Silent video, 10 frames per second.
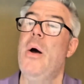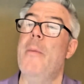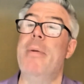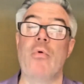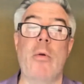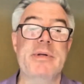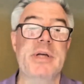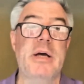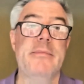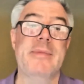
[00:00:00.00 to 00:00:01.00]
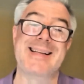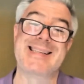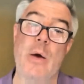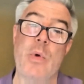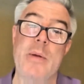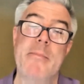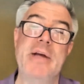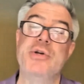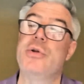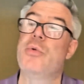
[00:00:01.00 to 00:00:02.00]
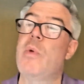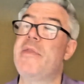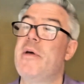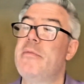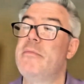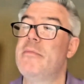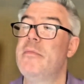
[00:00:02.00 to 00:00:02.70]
A barometer, that's how we measure the weather.